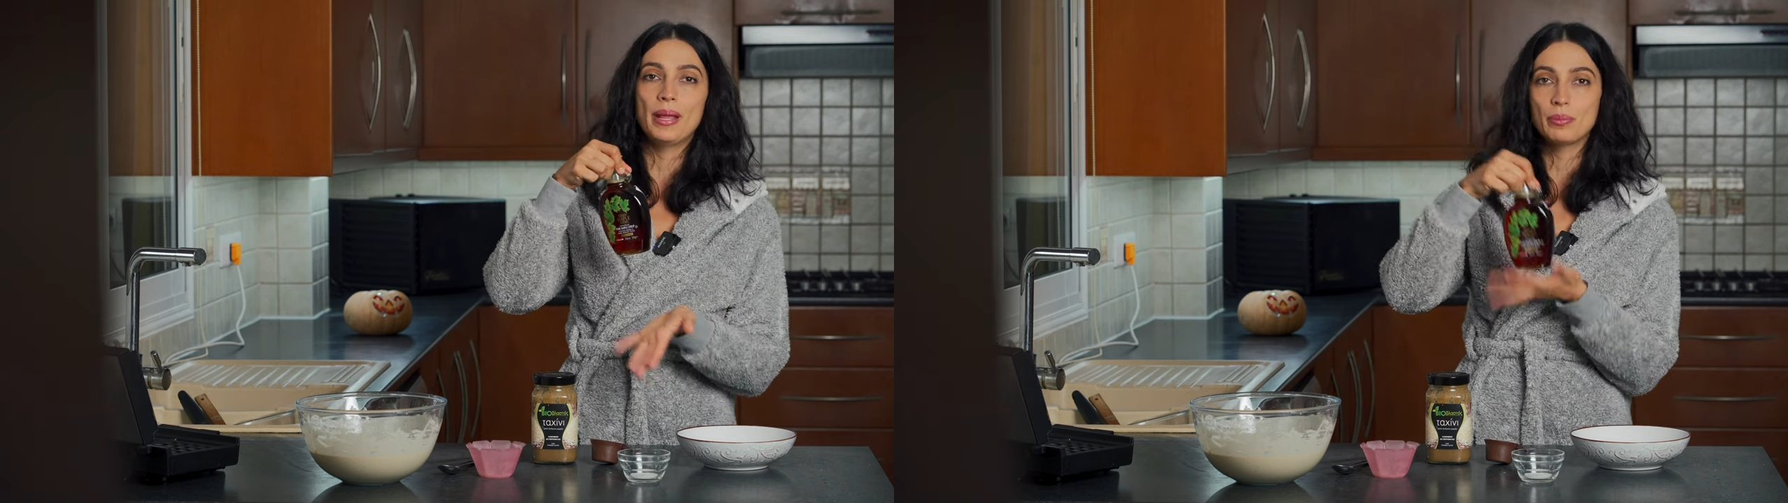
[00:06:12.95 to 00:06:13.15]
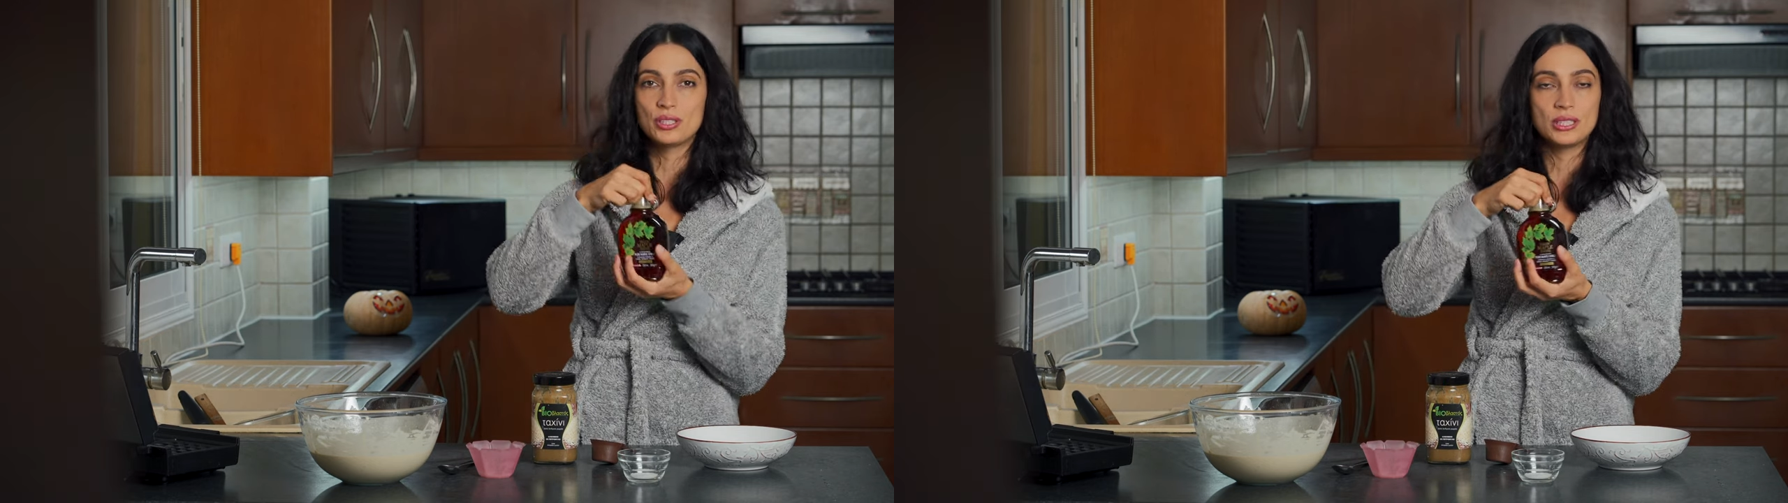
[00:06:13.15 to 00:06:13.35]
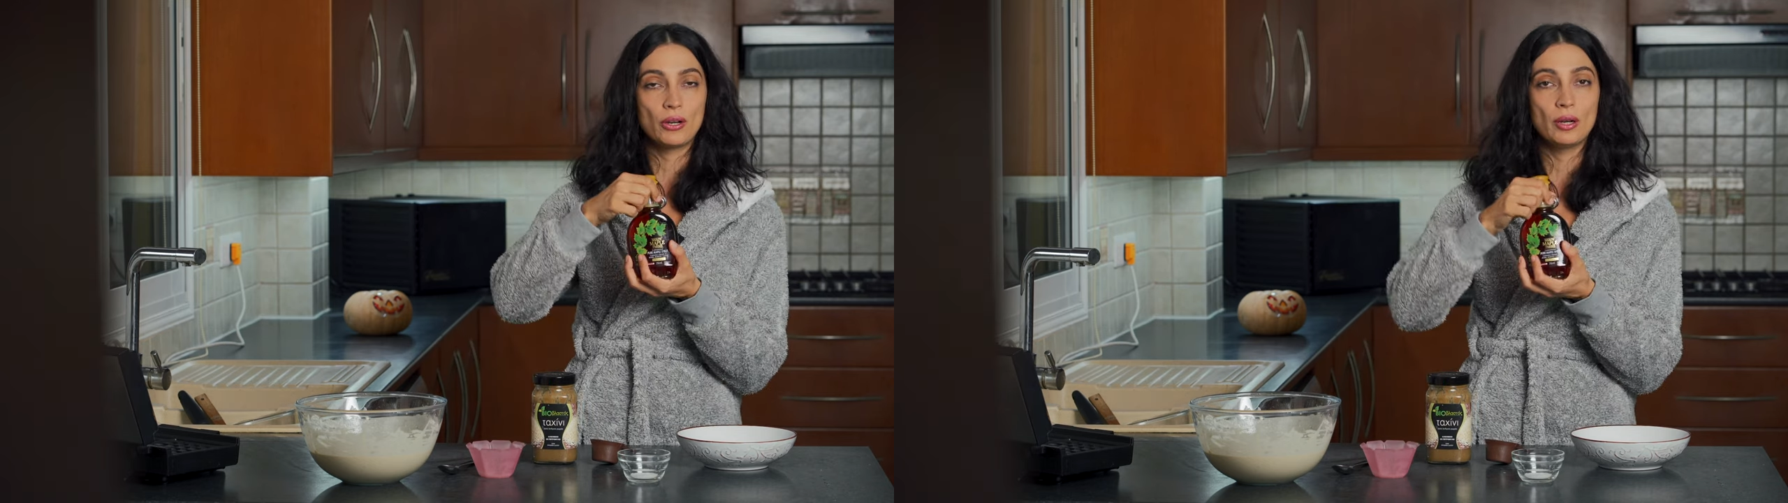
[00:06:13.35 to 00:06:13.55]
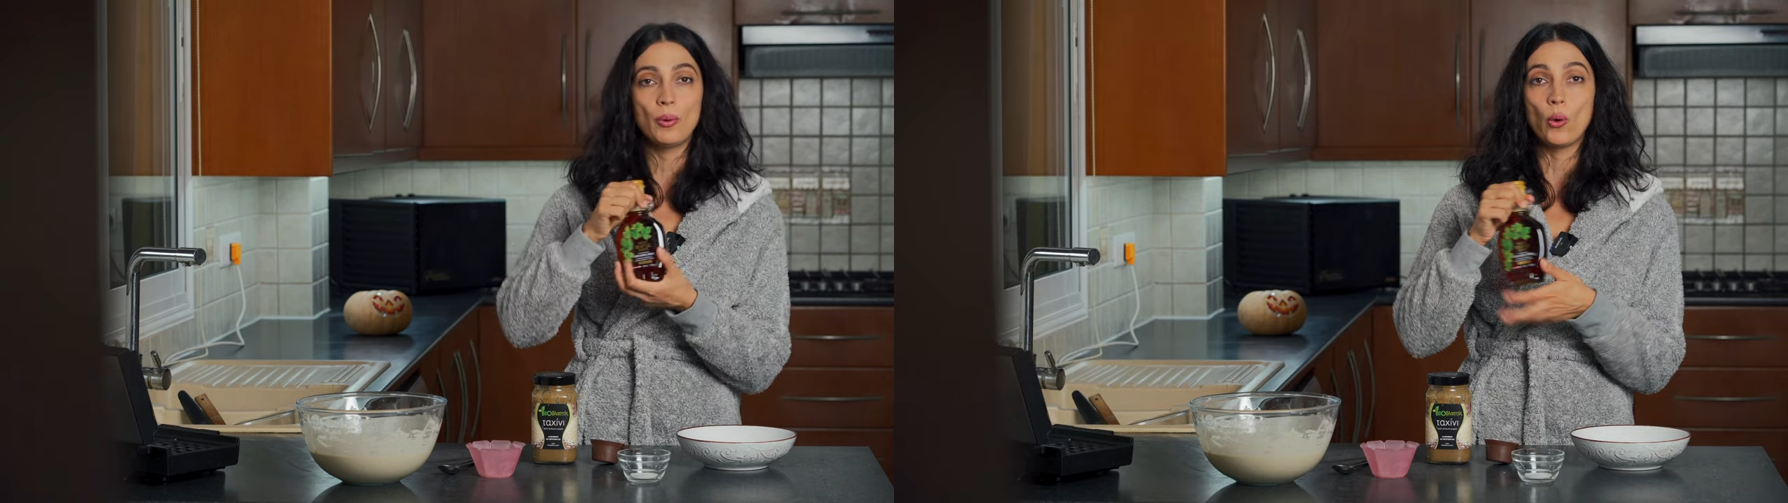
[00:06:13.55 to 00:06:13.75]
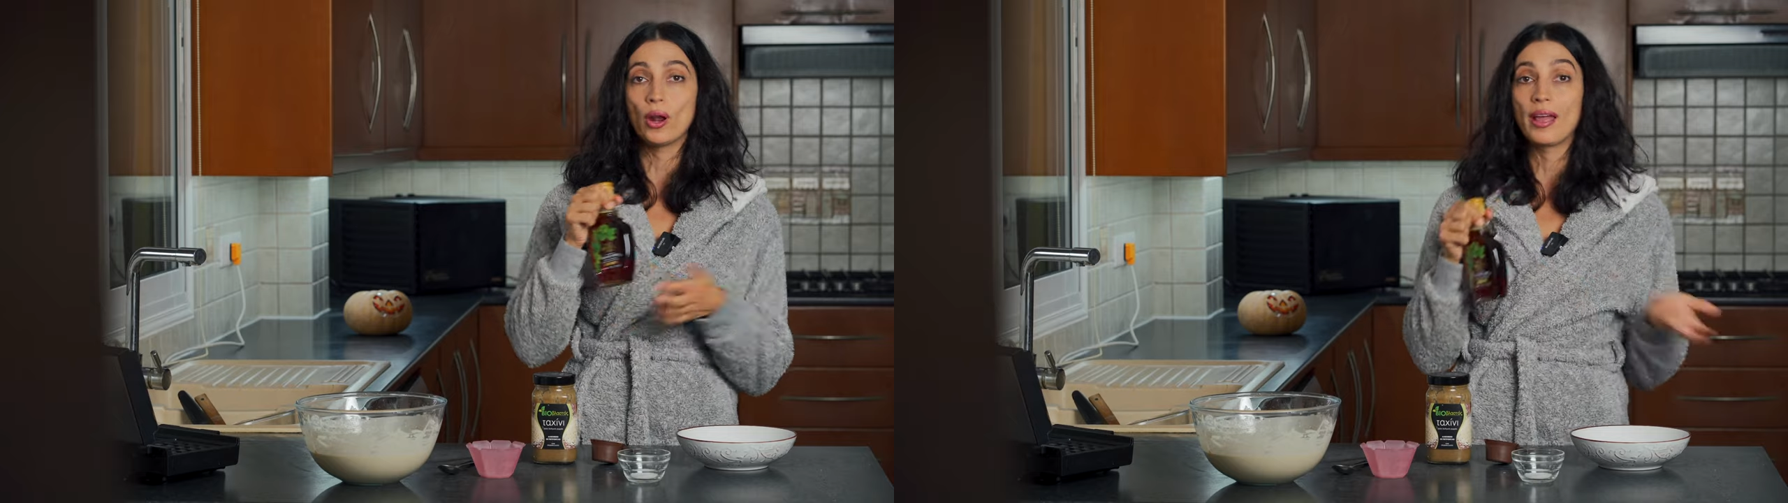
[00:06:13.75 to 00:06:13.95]
maple
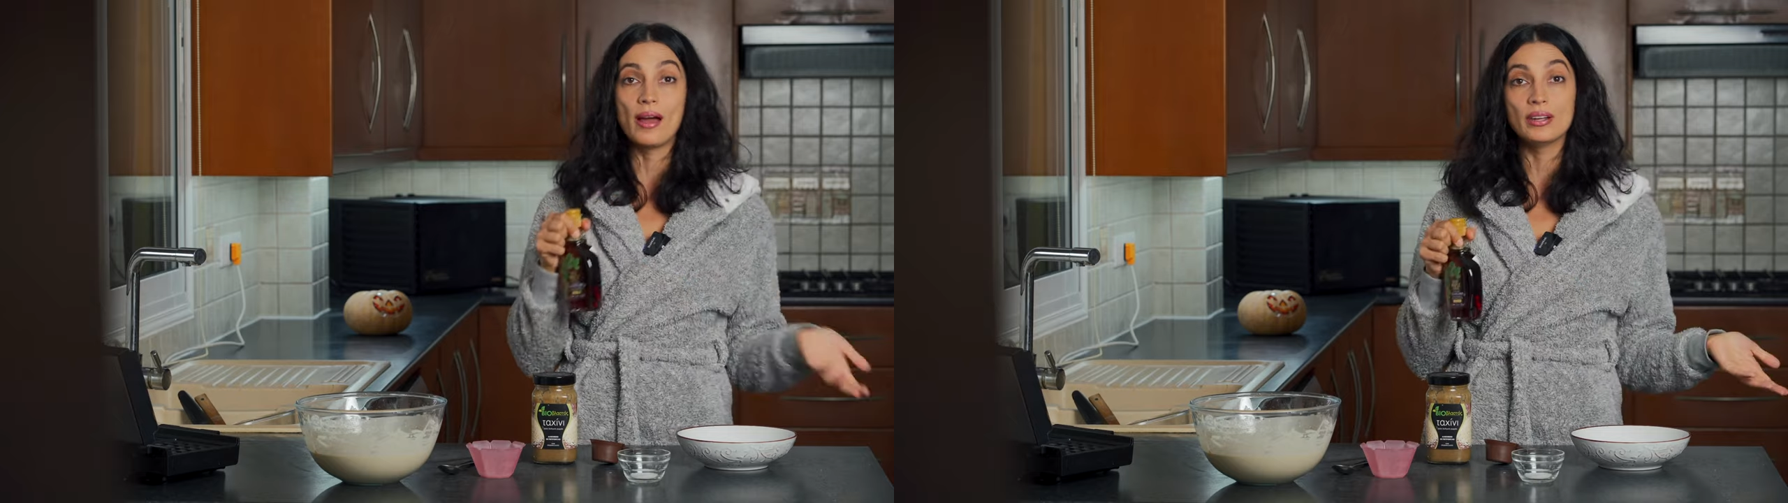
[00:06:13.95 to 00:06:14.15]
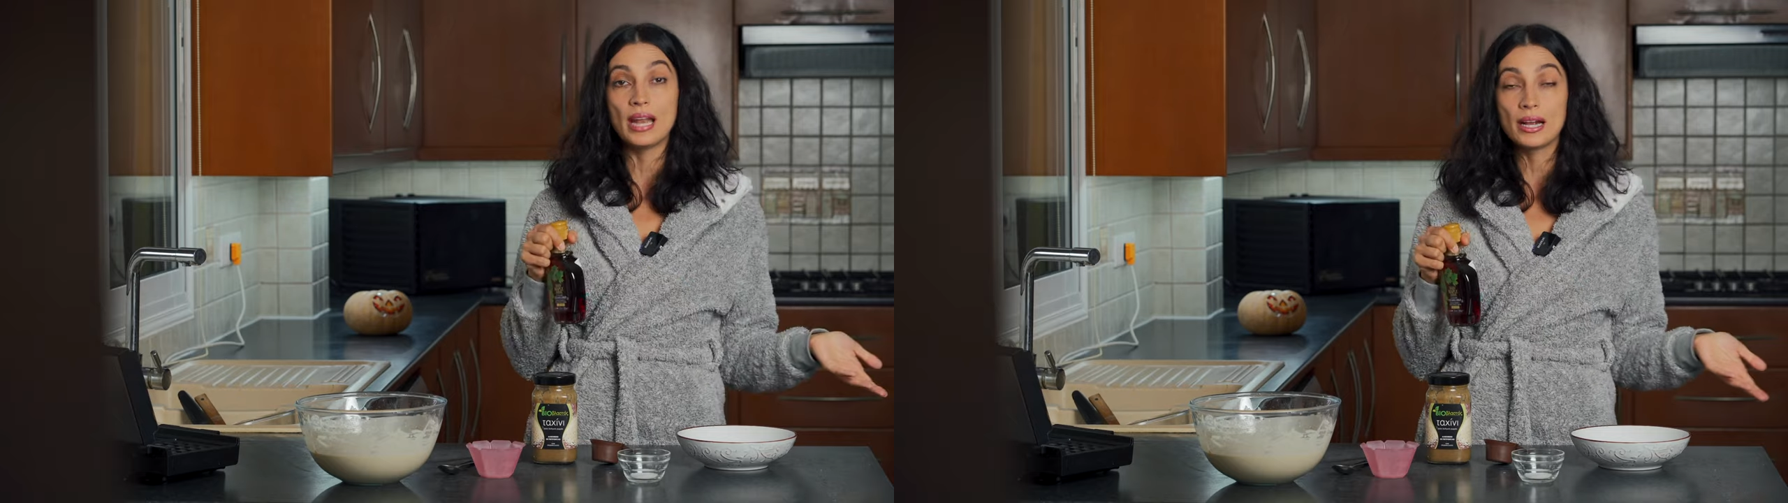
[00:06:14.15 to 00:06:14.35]
syrup or agave